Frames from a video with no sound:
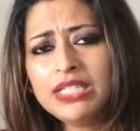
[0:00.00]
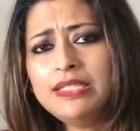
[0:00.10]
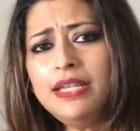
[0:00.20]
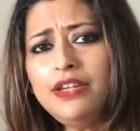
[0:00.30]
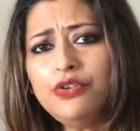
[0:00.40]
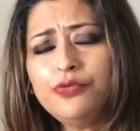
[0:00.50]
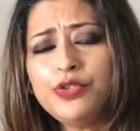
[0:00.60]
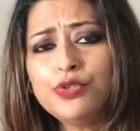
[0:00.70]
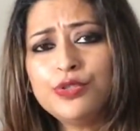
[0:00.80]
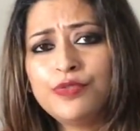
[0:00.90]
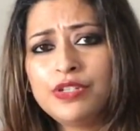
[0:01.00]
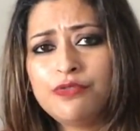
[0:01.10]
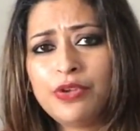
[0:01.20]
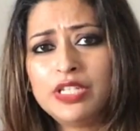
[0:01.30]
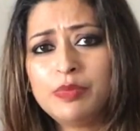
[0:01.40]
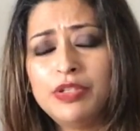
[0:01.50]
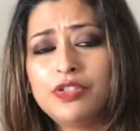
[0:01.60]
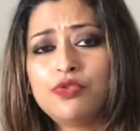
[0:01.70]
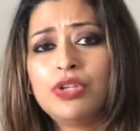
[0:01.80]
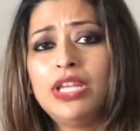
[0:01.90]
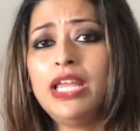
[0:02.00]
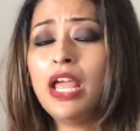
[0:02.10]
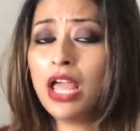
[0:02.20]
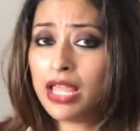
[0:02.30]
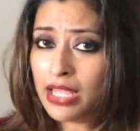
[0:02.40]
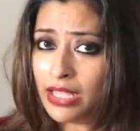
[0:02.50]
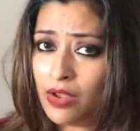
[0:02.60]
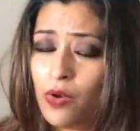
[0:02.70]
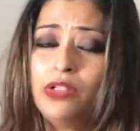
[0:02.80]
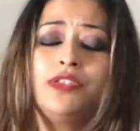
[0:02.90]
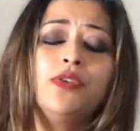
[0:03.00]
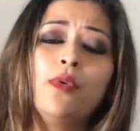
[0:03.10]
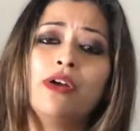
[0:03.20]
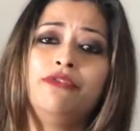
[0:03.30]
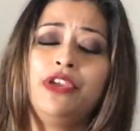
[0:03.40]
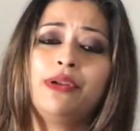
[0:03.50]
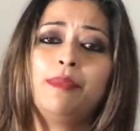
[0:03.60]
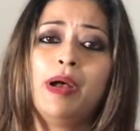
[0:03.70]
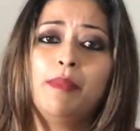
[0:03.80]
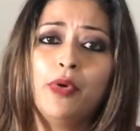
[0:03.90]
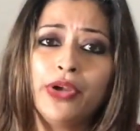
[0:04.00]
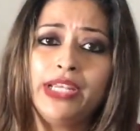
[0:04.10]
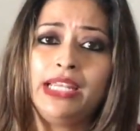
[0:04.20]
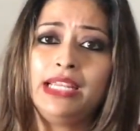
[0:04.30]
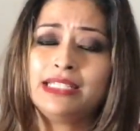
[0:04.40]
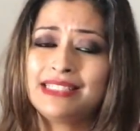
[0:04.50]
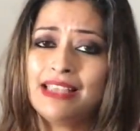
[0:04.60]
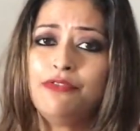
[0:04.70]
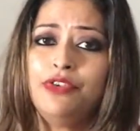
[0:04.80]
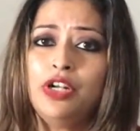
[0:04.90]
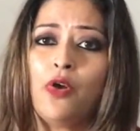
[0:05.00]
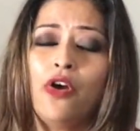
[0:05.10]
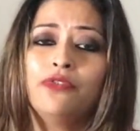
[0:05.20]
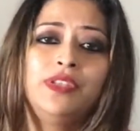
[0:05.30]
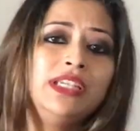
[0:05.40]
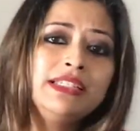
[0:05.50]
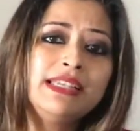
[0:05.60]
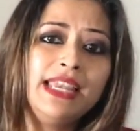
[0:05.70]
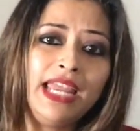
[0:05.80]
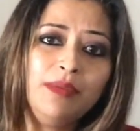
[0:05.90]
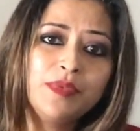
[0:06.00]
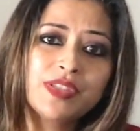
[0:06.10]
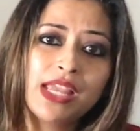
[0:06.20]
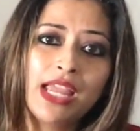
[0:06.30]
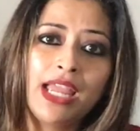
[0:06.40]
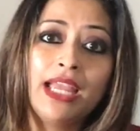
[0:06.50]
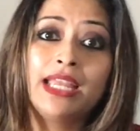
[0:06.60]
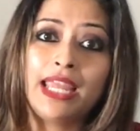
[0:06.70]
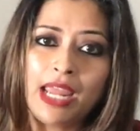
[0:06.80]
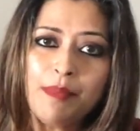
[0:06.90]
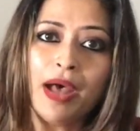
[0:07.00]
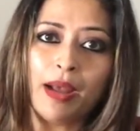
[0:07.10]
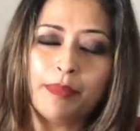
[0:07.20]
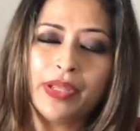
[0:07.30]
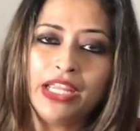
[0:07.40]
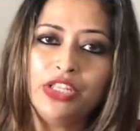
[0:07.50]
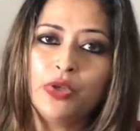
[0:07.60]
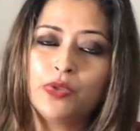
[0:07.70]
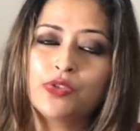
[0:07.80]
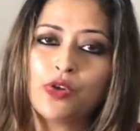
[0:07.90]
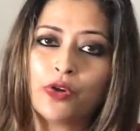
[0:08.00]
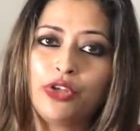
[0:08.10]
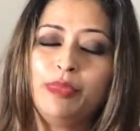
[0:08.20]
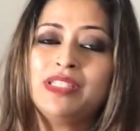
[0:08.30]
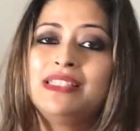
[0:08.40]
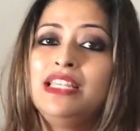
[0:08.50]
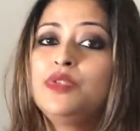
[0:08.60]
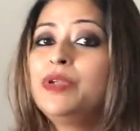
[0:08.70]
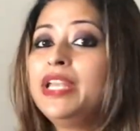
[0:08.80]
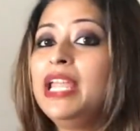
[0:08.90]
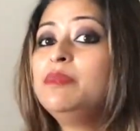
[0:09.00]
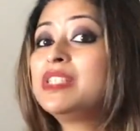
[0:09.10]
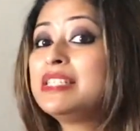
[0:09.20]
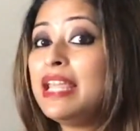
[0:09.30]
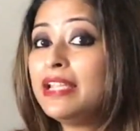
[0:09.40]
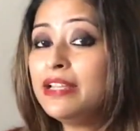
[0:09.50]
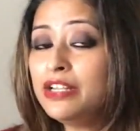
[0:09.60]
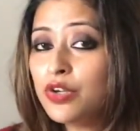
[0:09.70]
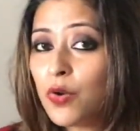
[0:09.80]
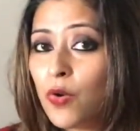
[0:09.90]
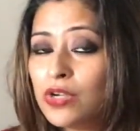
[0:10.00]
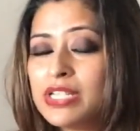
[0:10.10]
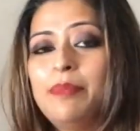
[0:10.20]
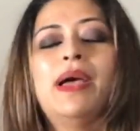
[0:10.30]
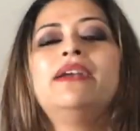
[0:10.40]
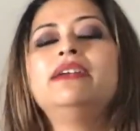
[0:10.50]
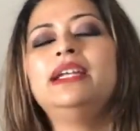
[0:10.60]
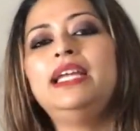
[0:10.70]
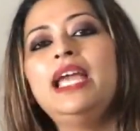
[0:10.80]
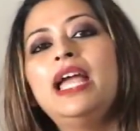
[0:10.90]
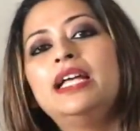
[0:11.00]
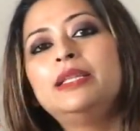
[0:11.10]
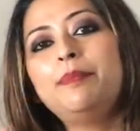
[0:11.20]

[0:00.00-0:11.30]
senior officials of the Defense Ministry, also Veerappa Moily. Several of these names came up in those documents. These were names taken in court. Apparently, the